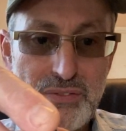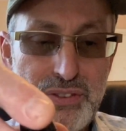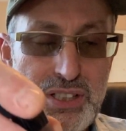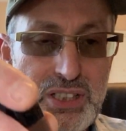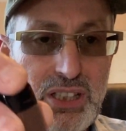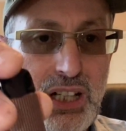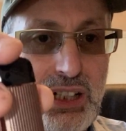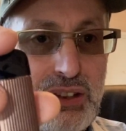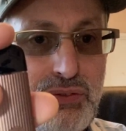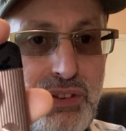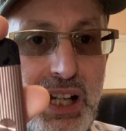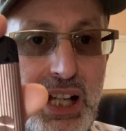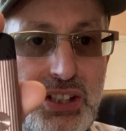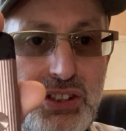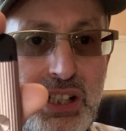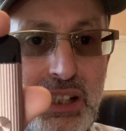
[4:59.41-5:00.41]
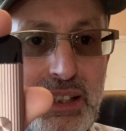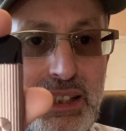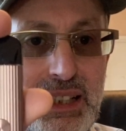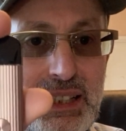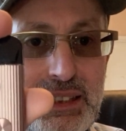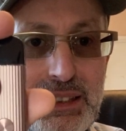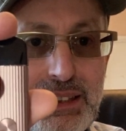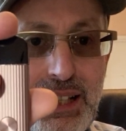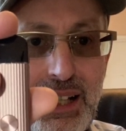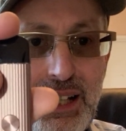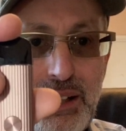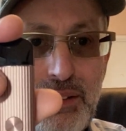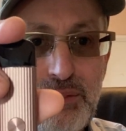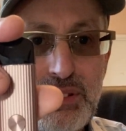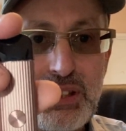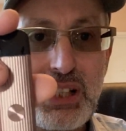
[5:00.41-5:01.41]
If it starts flashing 10
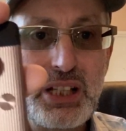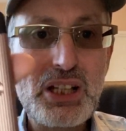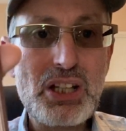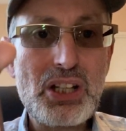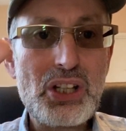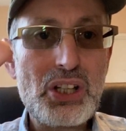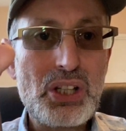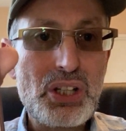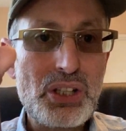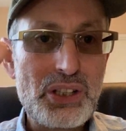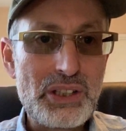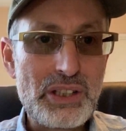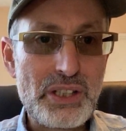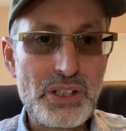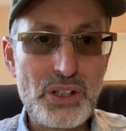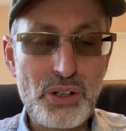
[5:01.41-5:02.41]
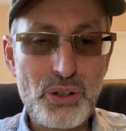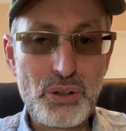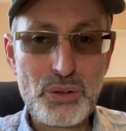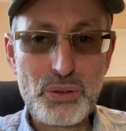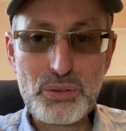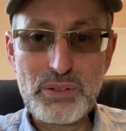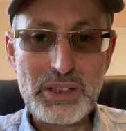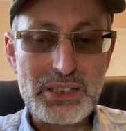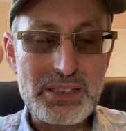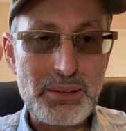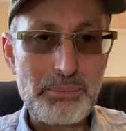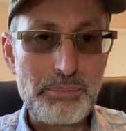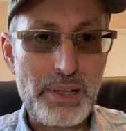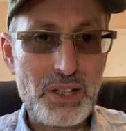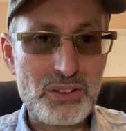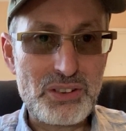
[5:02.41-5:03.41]
times, you know it's
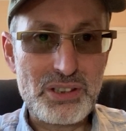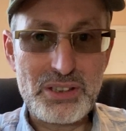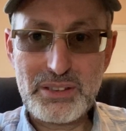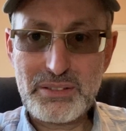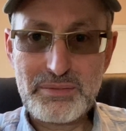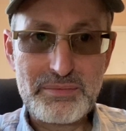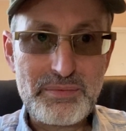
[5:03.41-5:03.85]
about to